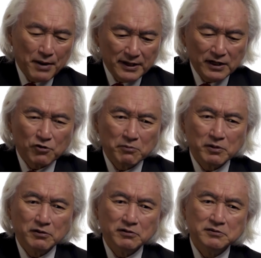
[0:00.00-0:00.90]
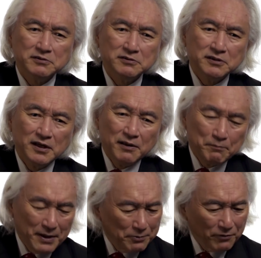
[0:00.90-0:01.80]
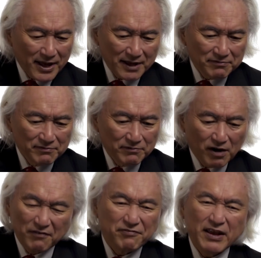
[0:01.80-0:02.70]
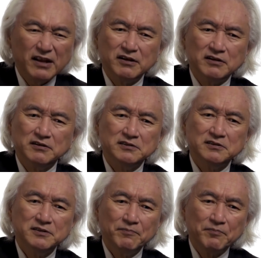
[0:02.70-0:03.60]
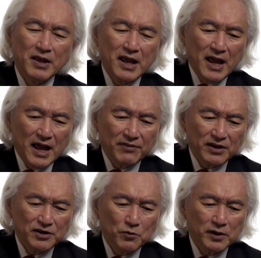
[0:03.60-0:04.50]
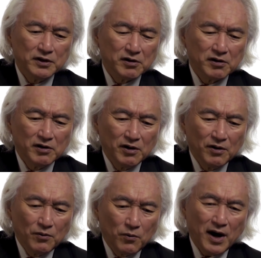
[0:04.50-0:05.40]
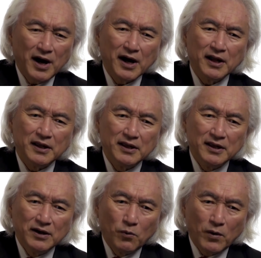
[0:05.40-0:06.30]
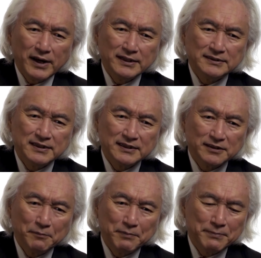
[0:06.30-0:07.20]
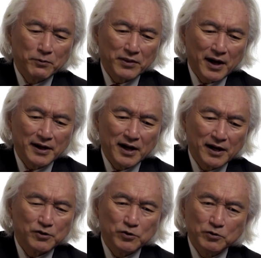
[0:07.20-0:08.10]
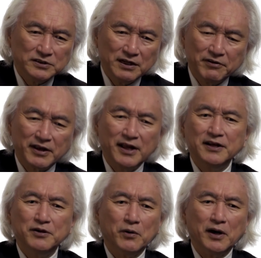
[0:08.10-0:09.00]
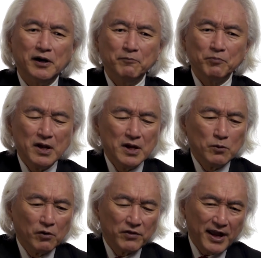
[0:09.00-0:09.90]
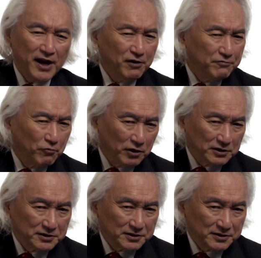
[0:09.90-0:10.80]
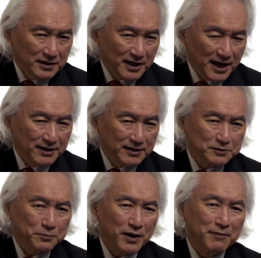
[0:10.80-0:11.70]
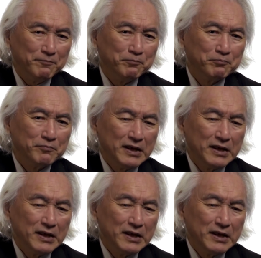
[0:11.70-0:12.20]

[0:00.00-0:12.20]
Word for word: petty criminals, people that are failures, and then you wonder why? Why is it that some people with high IQs never get anywhere? Well, the Air Force had this problem.